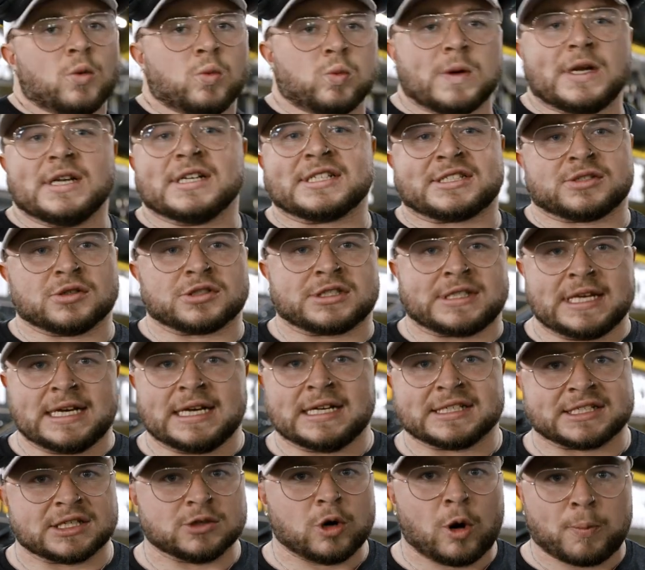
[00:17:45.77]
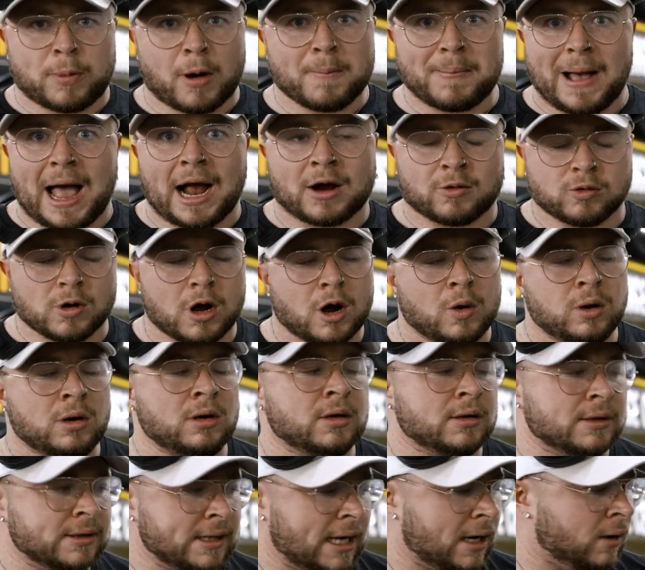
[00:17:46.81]
real such thing as an upper back row.
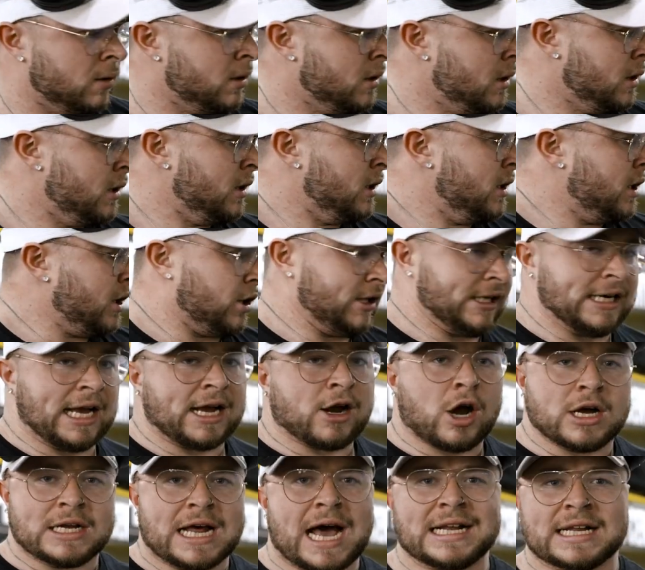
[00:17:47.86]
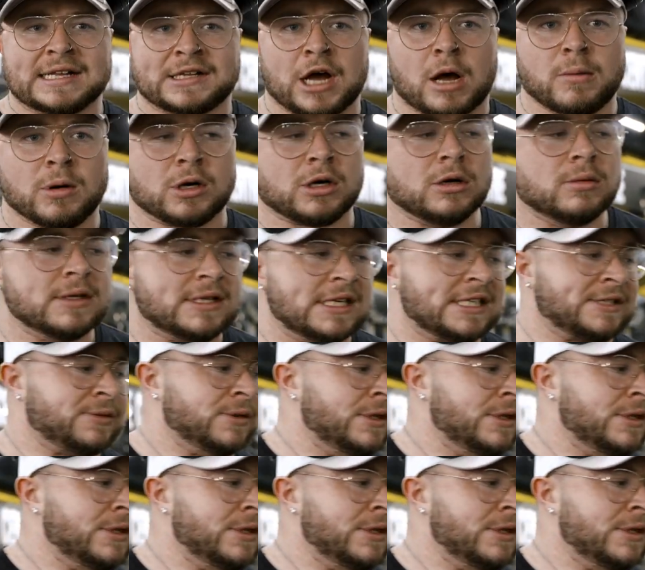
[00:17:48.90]
Now, I'm gonna get kind of anatomical with this